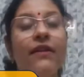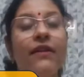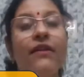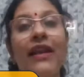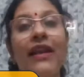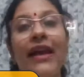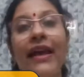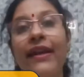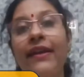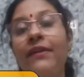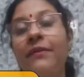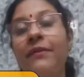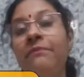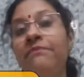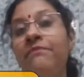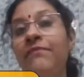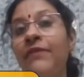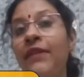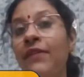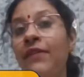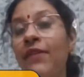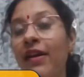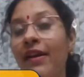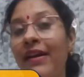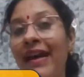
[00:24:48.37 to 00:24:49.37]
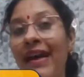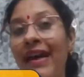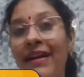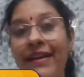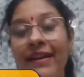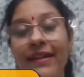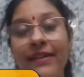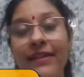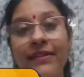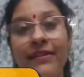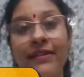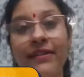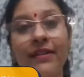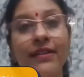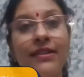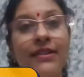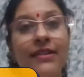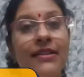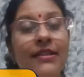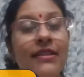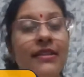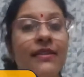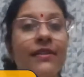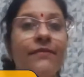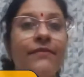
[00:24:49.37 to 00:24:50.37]
like the
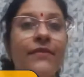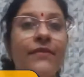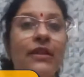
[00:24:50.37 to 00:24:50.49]
characters,